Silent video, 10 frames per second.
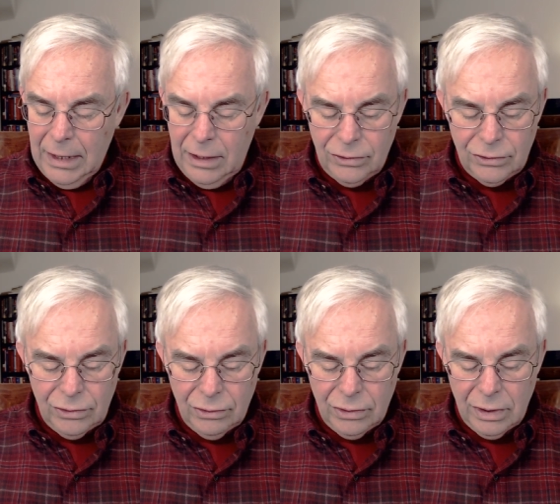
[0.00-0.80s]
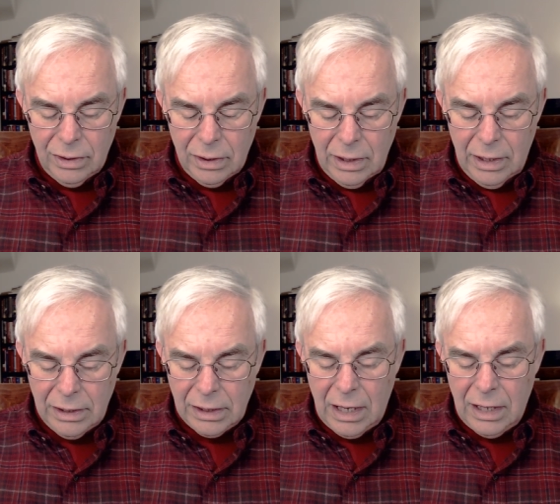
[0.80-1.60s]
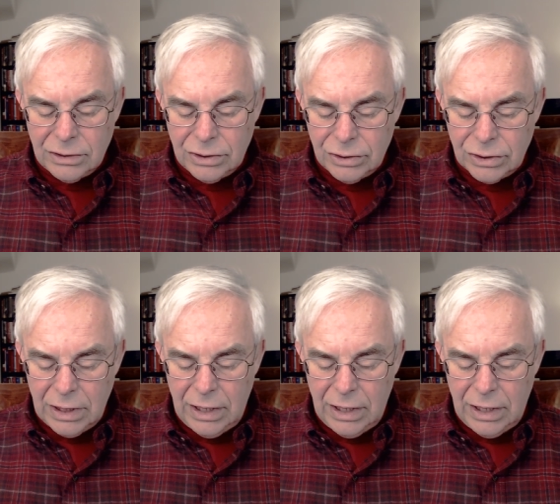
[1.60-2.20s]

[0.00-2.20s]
into the unconscious